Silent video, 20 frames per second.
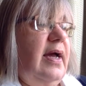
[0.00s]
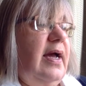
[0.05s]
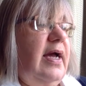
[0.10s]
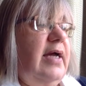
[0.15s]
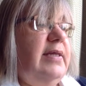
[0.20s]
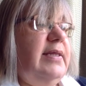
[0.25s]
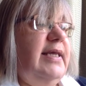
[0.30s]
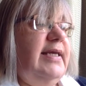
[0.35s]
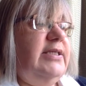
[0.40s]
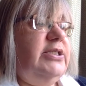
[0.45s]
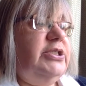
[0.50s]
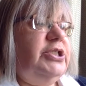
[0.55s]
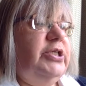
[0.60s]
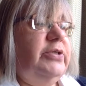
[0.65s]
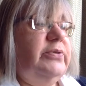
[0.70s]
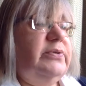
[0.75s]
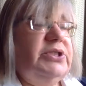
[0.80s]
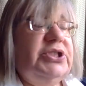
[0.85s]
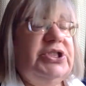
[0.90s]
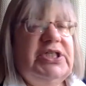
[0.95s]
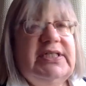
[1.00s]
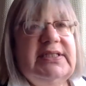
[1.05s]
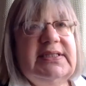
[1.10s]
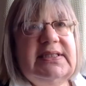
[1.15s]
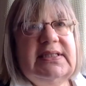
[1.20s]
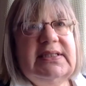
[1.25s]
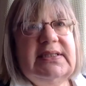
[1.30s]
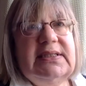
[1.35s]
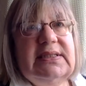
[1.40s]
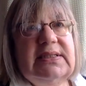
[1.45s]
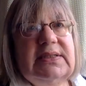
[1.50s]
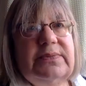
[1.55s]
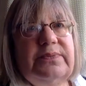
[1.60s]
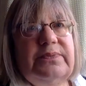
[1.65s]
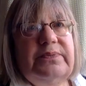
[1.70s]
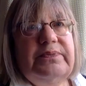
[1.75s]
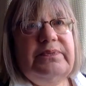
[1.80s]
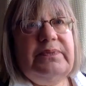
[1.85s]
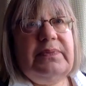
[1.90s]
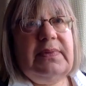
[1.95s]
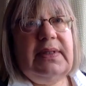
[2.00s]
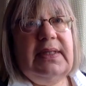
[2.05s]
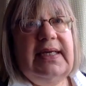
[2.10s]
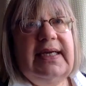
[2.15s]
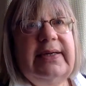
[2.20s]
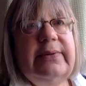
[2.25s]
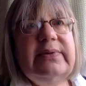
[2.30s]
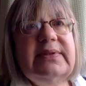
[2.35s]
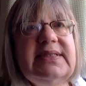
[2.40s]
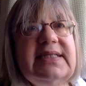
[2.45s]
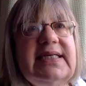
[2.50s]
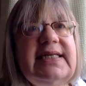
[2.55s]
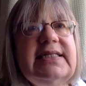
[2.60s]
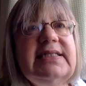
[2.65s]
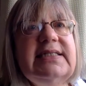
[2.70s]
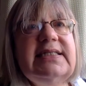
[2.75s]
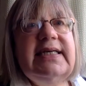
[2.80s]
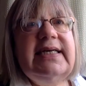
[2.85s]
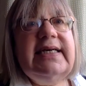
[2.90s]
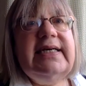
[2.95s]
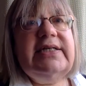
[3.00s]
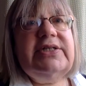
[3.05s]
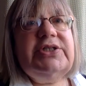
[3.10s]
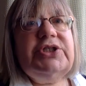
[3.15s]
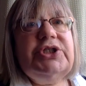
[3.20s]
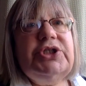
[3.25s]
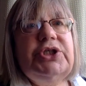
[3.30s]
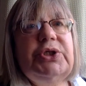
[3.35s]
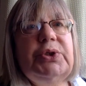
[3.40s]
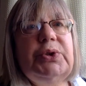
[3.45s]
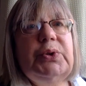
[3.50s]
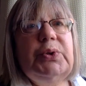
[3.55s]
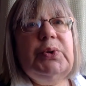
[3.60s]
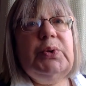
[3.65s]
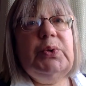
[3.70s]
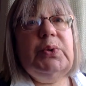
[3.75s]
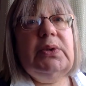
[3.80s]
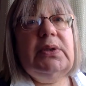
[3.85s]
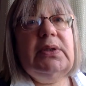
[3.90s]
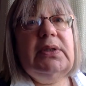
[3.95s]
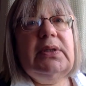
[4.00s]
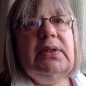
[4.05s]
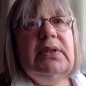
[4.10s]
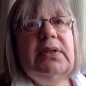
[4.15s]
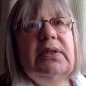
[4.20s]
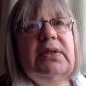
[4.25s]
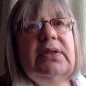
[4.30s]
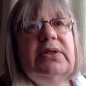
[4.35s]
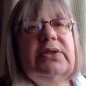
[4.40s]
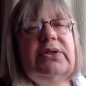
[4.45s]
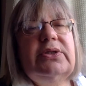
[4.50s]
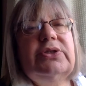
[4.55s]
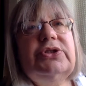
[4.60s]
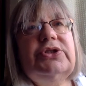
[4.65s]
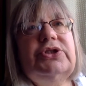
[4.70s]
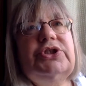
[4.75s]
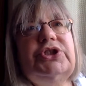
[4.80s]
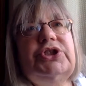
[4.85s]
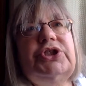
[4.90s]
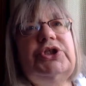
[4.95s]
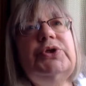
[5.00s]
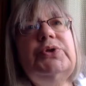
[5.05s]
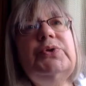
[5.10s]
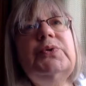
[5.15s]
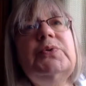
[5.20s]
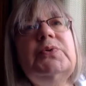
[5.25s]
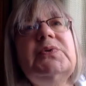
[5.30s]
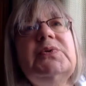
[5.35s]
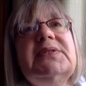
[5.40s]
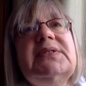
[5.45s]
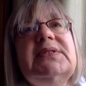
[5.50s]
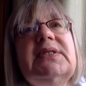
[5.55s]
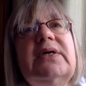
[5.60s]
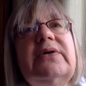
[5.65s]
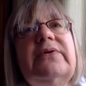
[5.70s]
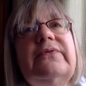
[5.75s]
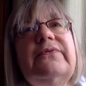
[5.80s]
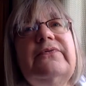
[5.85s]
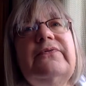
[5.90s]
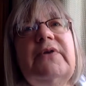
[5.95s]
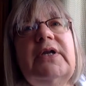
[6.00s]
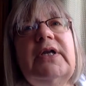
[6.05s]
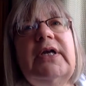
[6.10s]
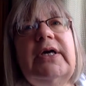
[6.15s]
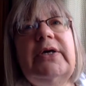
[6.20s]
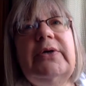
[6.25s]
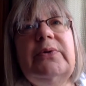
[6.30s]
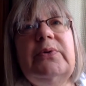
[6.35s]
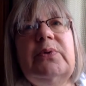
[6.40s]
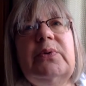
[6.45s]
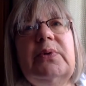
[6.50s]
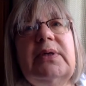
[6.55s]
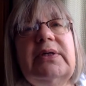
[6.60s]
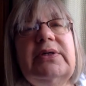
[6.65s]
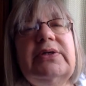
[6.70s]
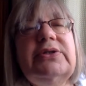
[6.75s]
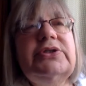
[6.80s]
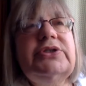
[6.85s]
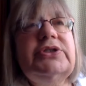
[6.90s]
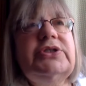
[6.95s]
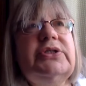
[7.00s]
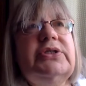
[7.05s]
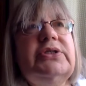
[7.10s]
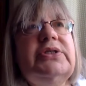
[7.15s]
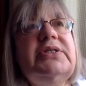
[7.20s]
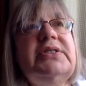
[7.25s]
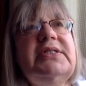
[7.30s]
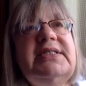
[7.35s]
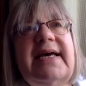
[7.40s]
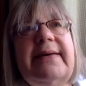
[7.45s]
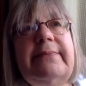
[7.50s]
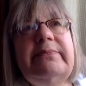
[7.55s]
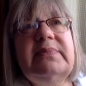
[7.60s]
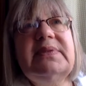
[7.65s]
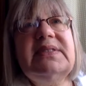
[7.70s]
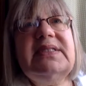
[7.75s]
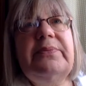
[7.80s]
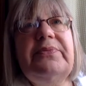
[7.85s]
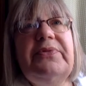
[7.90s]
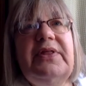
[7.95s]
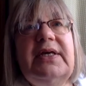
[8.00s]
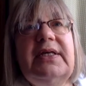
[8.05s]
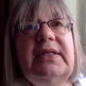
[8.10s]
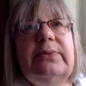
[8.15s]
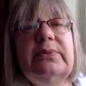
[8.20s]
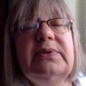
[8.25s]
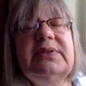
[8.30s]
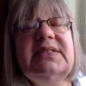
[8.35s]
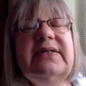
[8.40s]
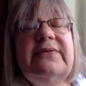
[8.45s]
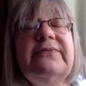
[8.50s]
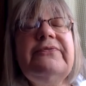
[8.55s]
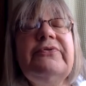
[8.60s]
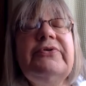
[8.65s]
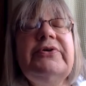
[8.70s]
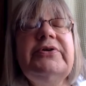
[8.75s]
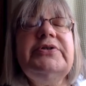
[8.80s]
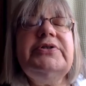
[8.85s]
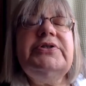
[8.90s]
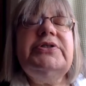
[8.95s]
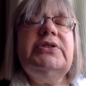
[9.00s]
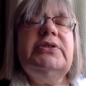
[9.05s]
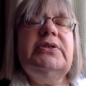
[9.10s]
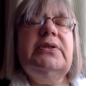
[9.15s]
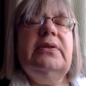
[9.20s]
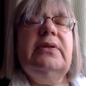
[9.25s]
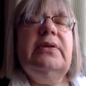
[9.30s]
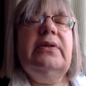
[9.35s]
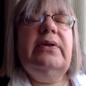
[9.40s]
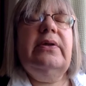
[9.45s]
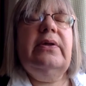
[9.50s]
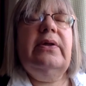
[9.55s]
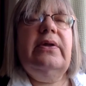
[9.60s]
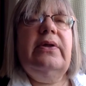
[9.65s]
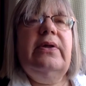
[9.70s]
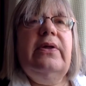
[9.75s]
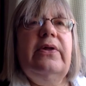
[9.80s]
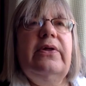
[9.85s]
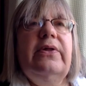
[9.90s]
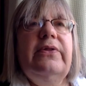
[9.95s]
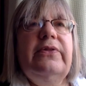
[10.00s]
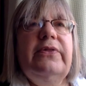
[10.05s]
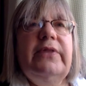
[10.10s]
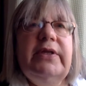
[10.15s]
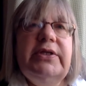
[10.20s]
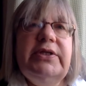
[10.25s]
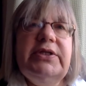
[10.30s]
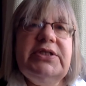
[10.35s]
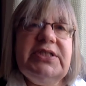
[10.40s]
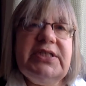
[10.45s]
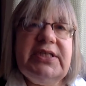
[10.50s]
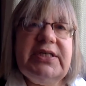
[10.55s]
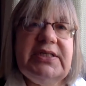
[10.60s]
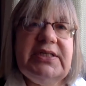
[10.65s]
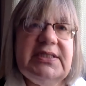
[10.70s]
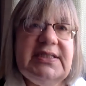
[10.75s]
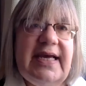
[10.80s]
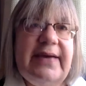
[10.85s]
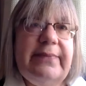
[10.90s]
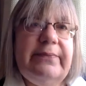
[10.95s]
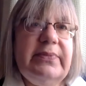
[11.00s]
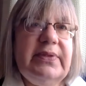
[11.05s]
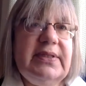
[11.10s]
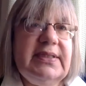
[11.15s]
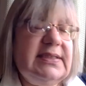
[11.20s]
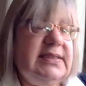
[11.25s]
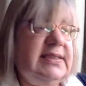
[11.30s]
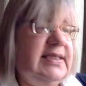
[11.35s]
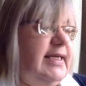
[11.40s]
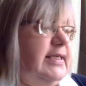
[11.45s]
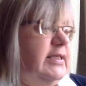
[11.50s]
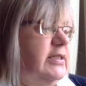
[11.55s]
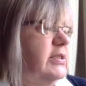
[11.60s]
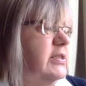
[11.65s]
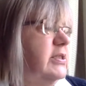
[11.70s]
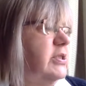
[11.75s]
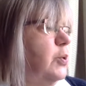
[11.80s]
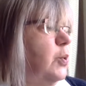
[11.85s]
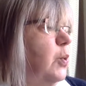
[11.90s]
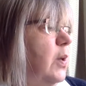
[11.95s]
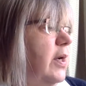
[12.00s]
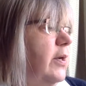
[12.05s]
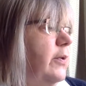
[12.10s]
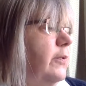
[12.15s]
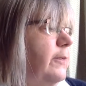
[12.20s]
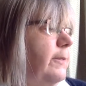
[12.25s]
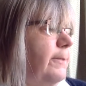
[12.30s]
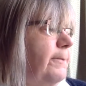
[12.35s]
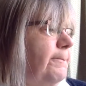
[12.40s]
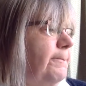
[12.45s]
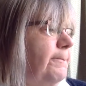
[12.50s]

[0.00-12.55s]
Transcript: And they chose Jesus. It was easier to choose and follow and condemn something that was different than to condemn the status quo.